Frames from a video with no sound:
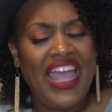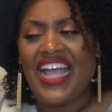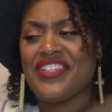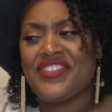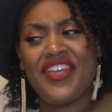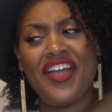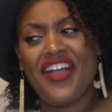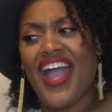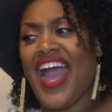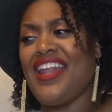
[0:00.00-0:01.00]
Sir,
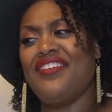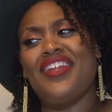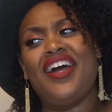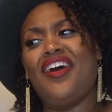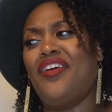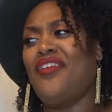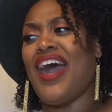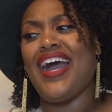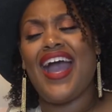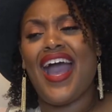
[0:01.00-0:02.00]
I don't know.
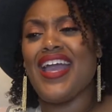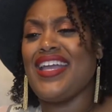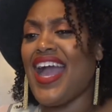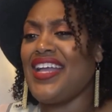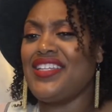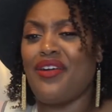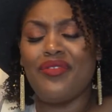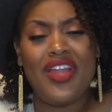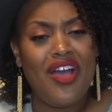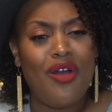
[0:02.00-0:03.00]
I
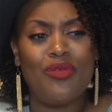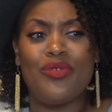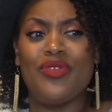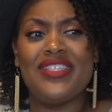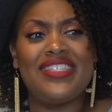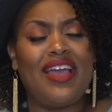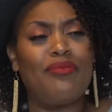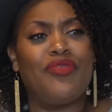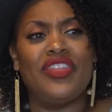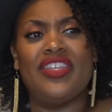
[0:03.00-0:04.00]
don't know. The reason
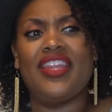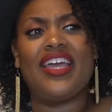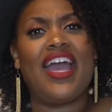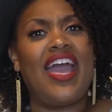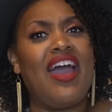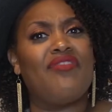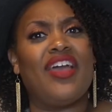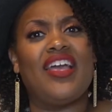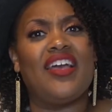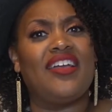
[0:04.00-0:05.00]
I'm feeling like I have
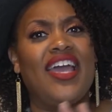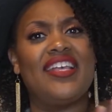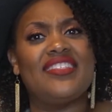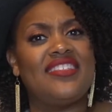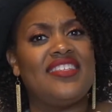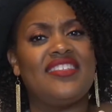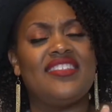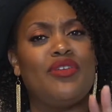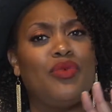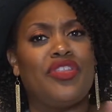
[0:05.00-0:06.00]
a
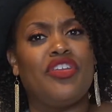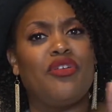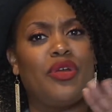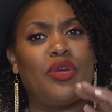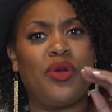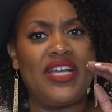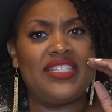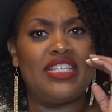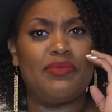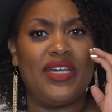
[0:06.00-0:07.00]
hesitancy with your
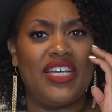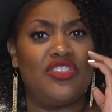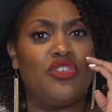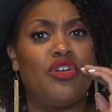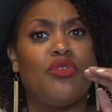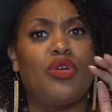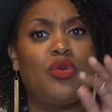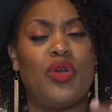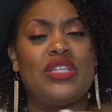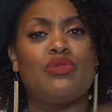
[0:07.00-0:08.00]
request is because your
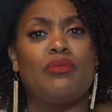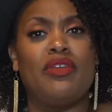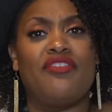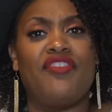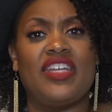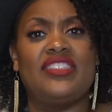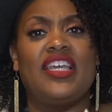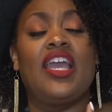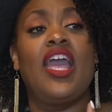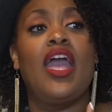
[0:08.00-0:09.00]
request will be
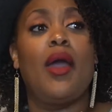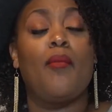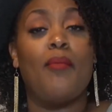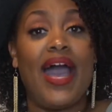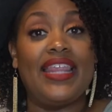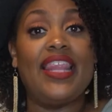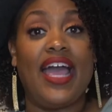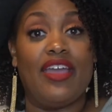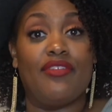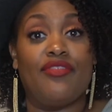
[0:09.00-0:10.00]
affecting my
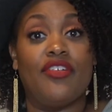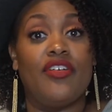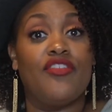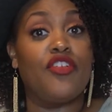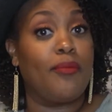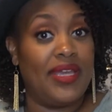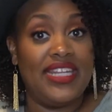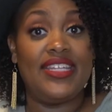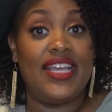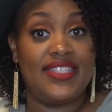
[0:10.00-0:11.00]
life for
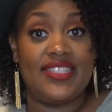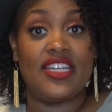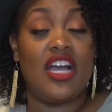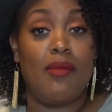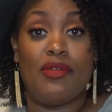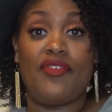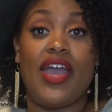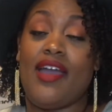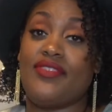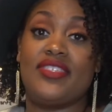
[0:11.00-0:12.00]
many days to come if I
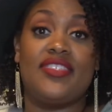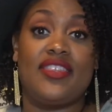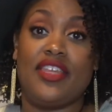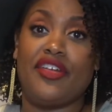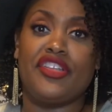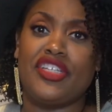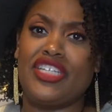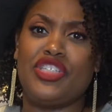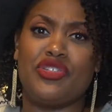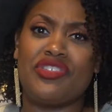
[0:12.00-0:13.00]
have to sit there and look
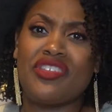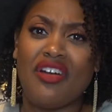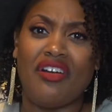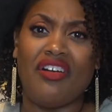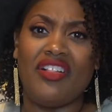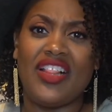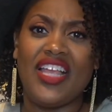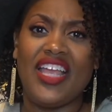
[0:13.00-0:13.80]
at your skull.